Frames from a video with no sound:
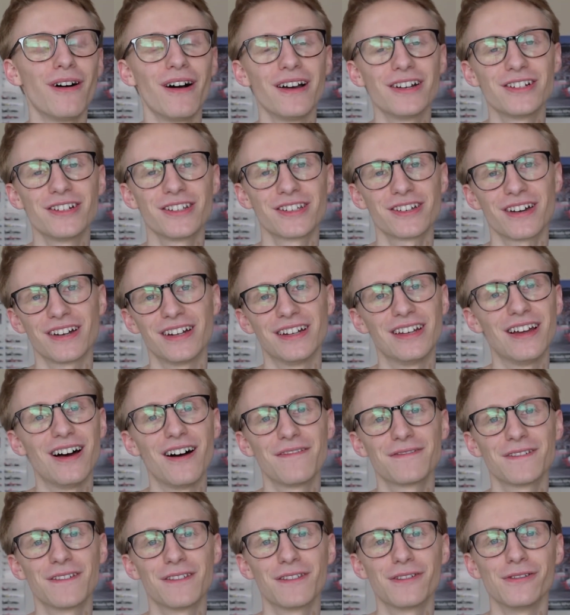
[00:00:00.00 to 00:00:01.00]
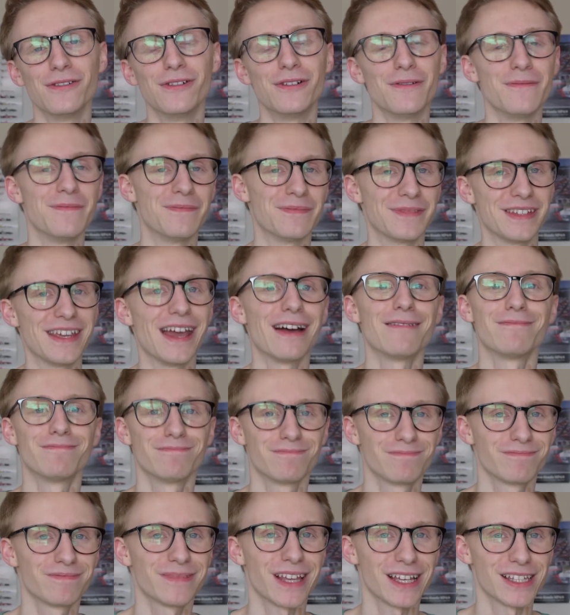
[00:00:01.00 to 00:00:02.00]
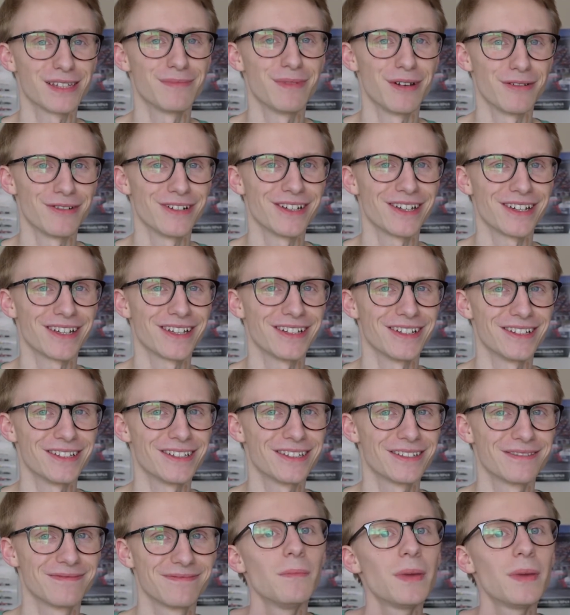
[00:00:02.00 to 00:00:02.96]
I just kind of laughed and thought, yeah, that's a bit ridiculous.